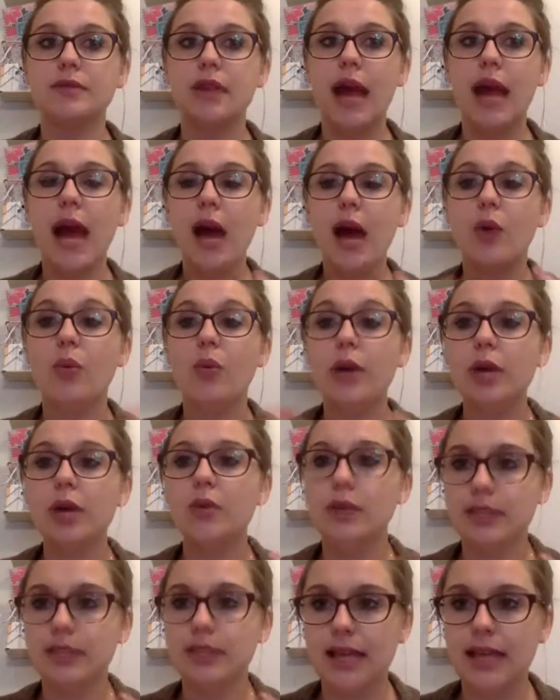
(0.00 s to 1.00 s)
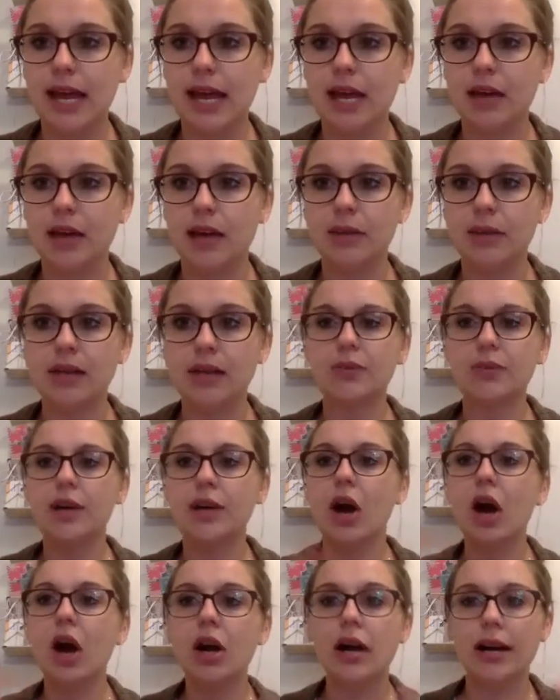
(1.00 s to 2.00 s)
how we would say it, because we
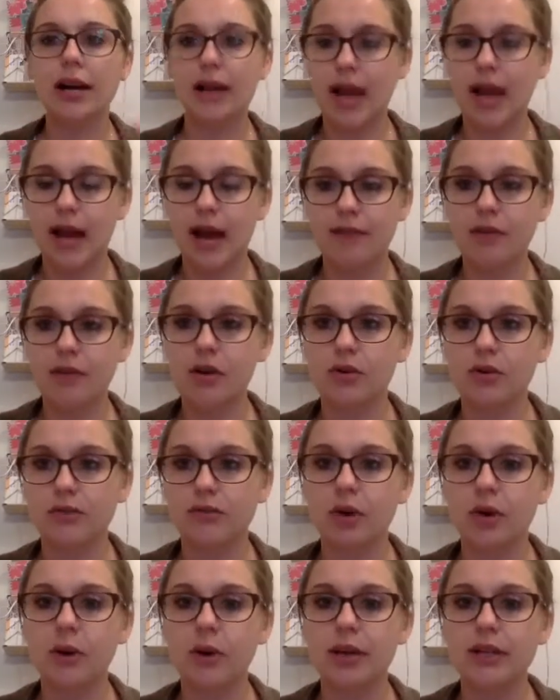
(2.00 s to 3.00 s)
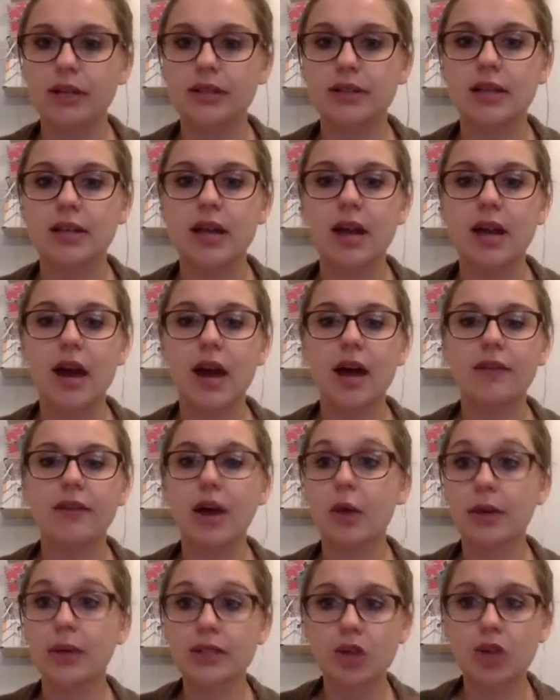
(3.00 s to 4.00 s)
all kind of have our own voice of
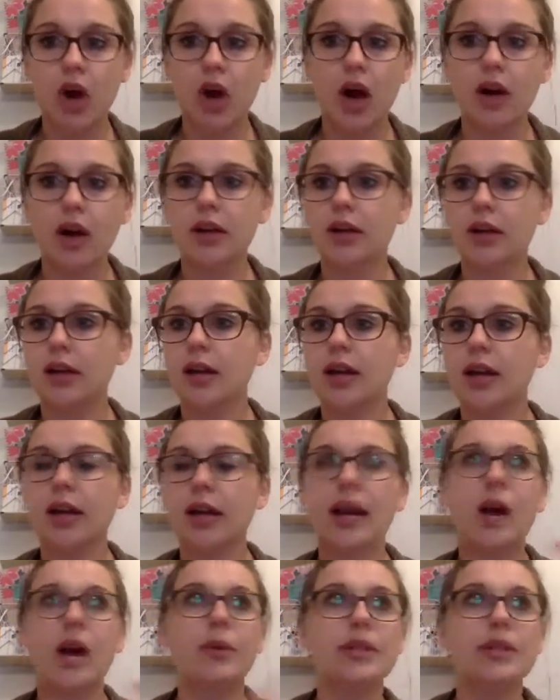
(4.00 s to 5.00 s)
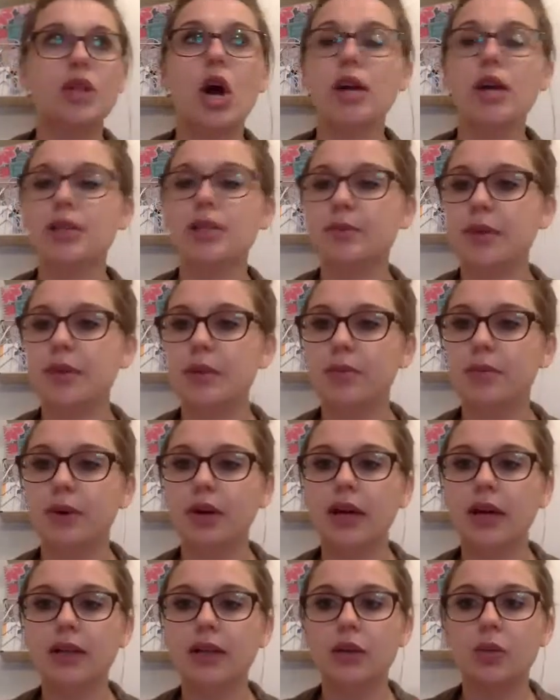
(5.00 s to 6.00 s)
how we talk and how we talk to people
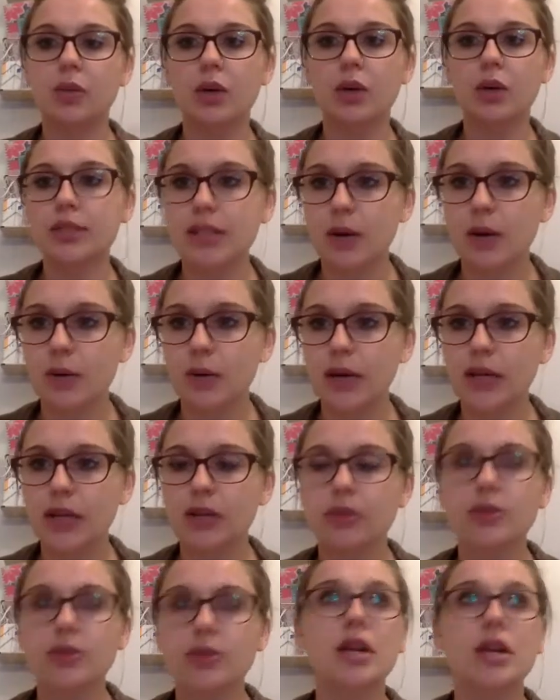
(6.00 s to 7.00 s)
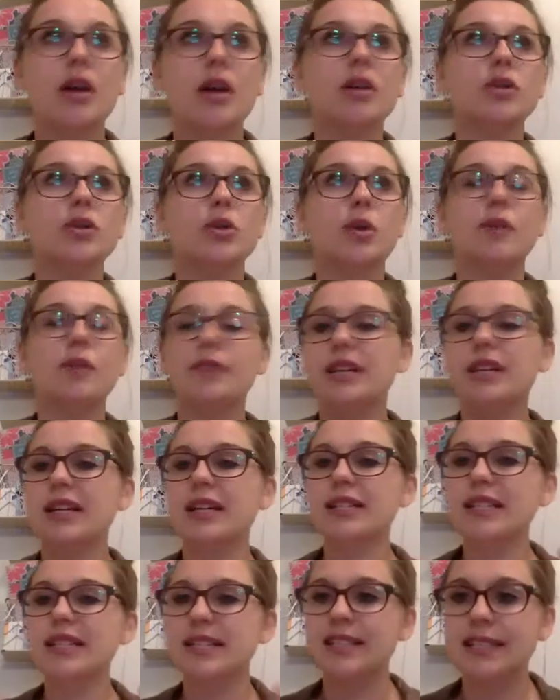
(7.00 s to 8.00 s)
and the words that we use. So if it
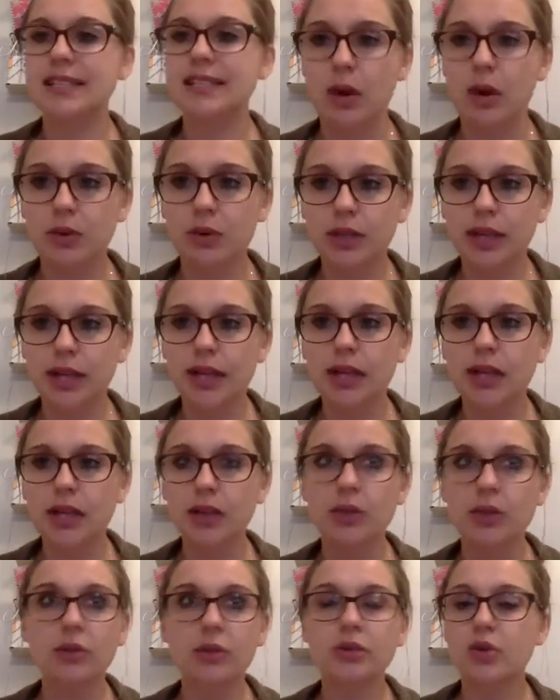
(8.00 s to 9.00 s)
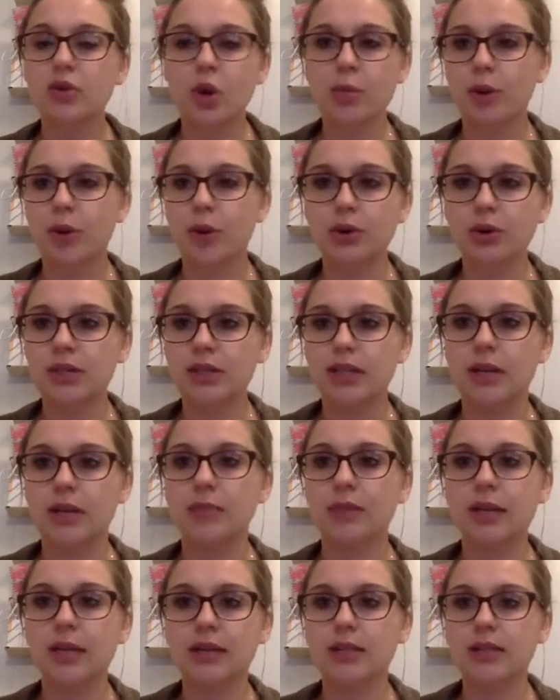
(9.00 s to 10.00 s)
doesn't sound like you, don't post it,
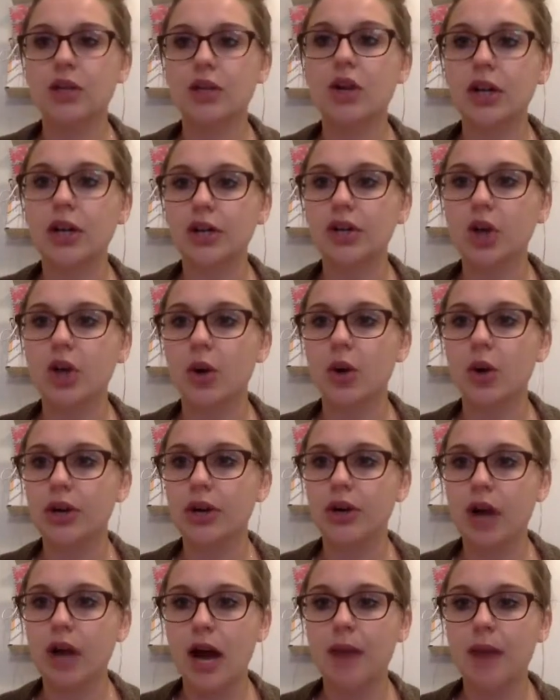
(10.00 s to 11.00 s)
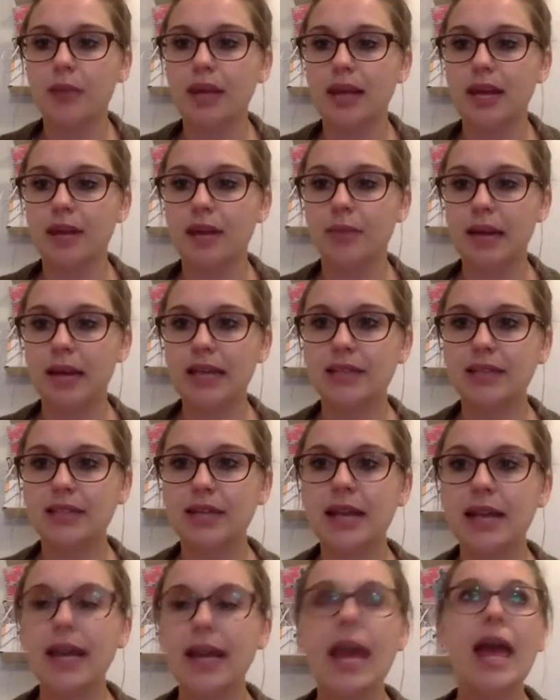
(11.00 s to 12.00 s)
because they're going to know you're copying and
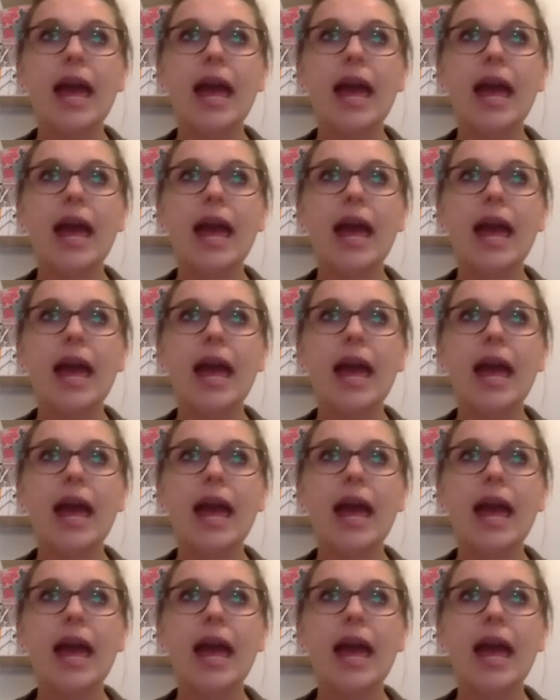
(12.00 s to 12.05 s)
pasting.